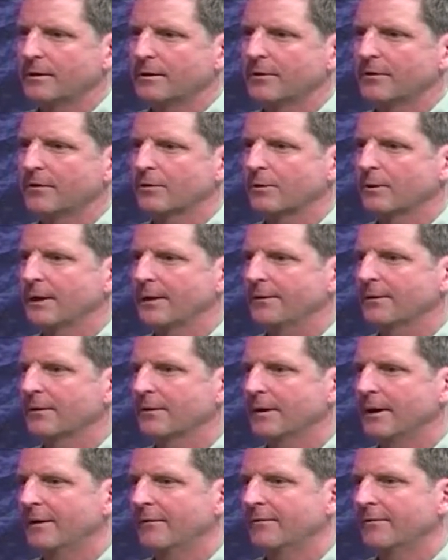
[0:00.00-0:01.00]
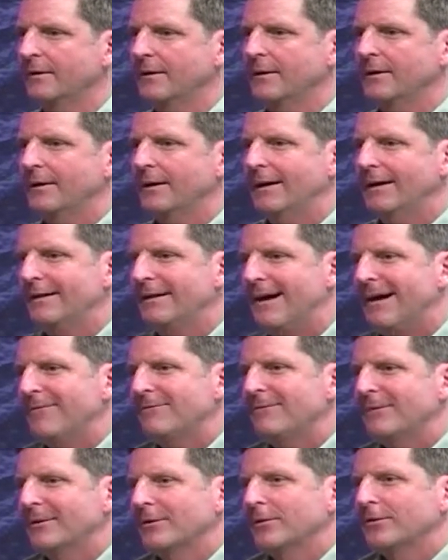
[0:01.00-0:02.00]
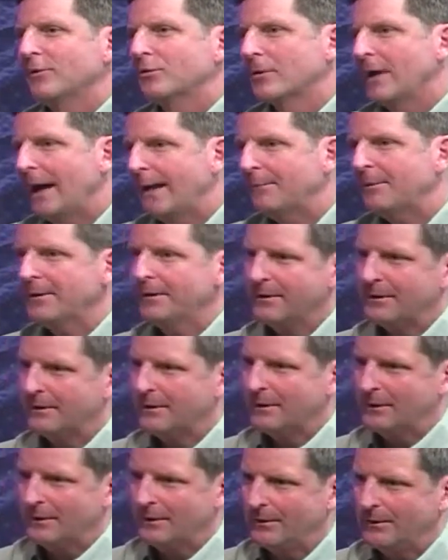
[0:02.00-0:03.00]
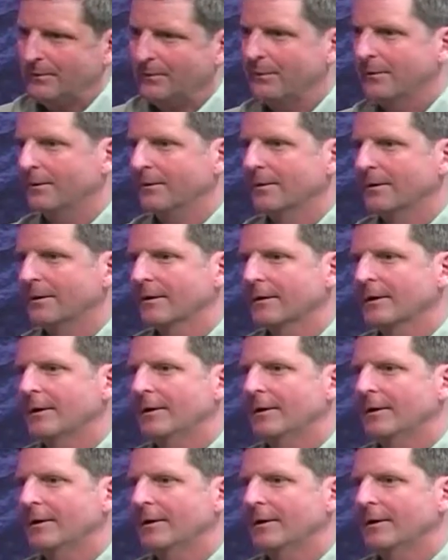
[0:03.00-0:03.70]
throughout their life and not feel trapped in their home or,